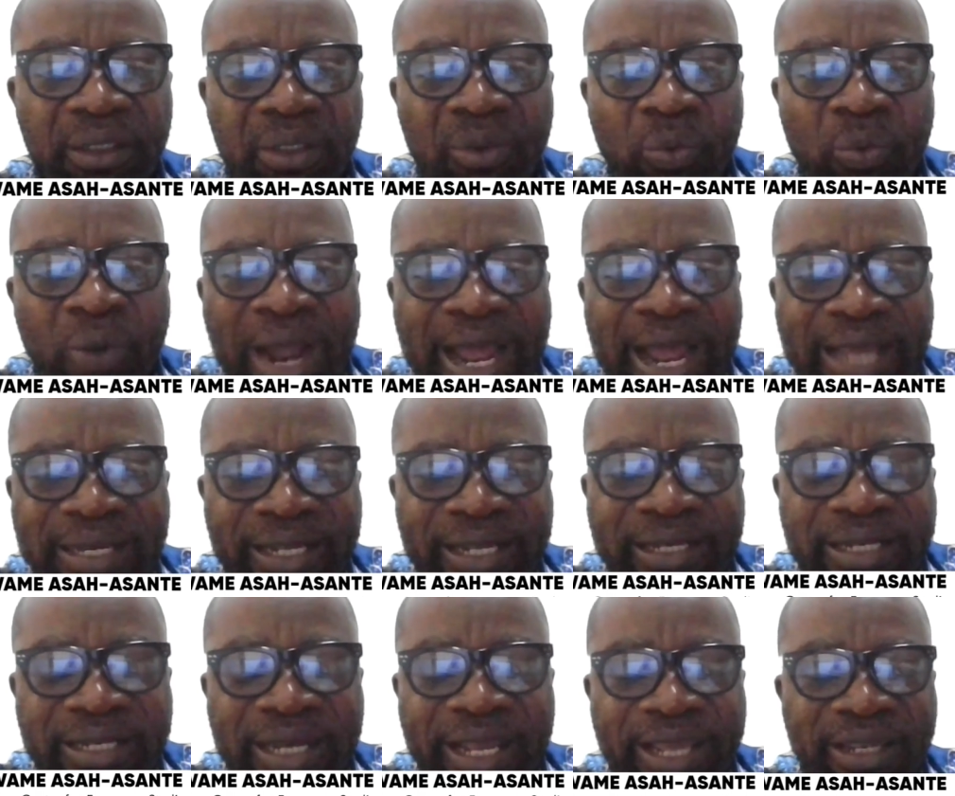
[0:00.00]
Why are they
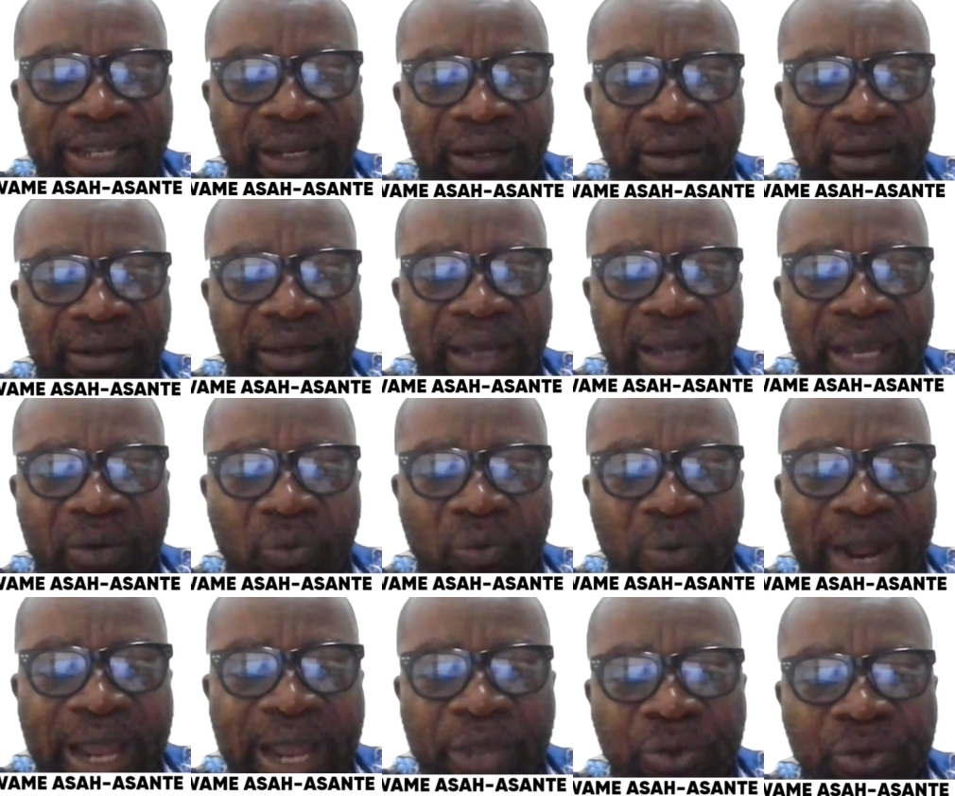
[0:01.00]
delaying? And
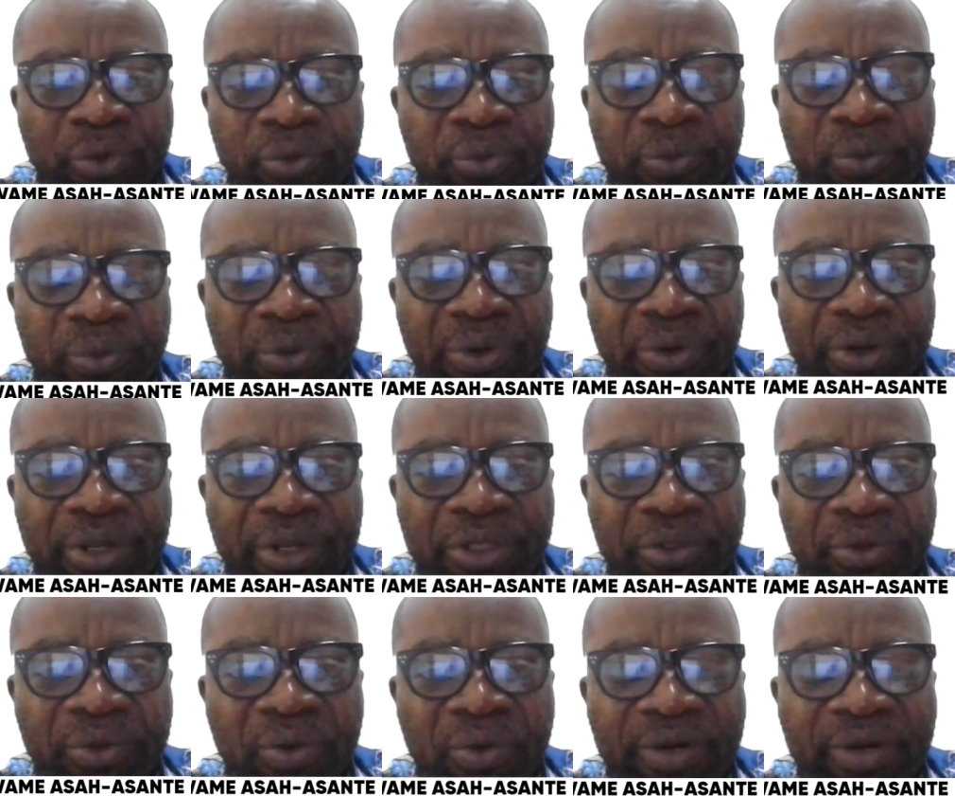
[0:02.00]
why are you, uh,
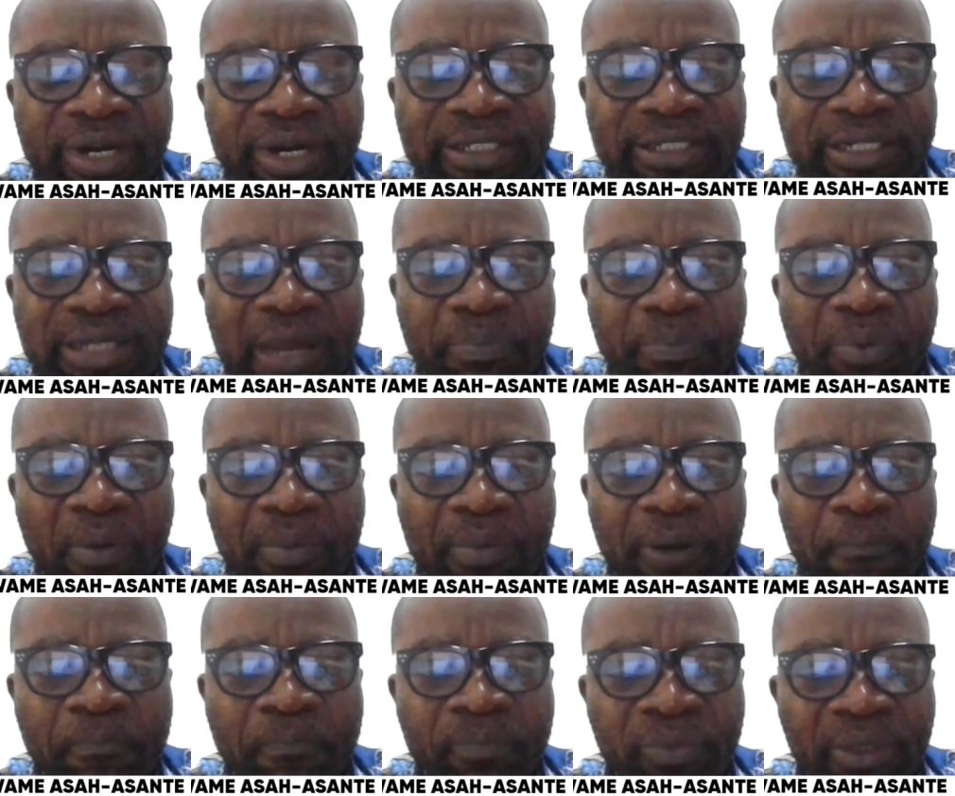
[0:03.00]
you know, creating that
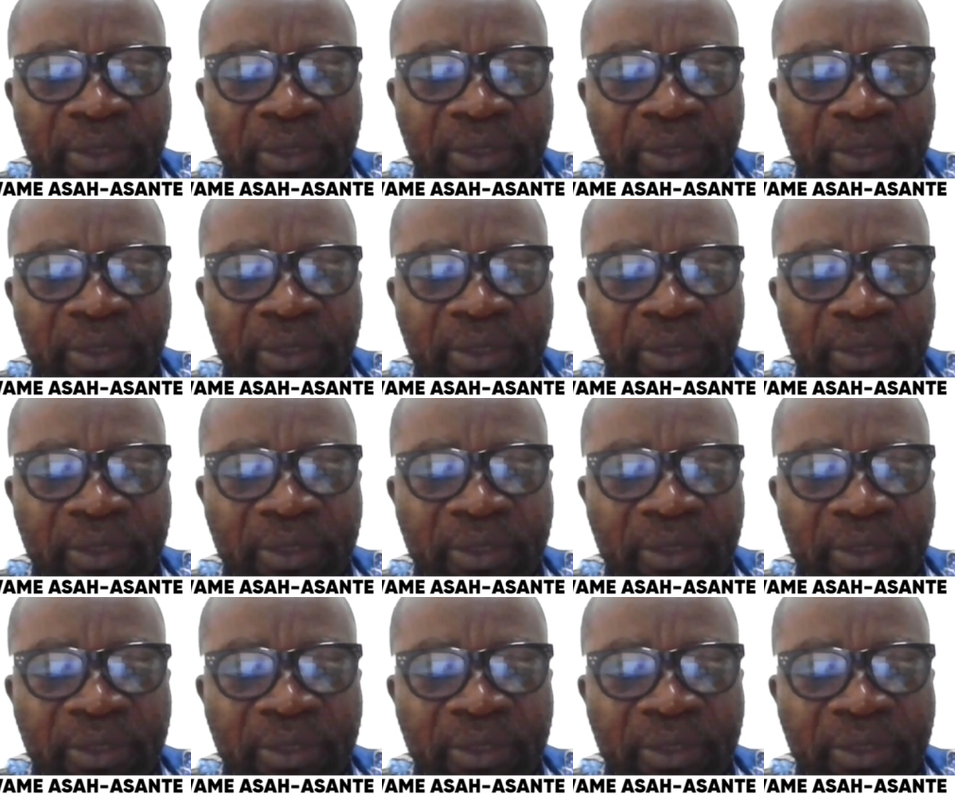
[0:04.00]
problem?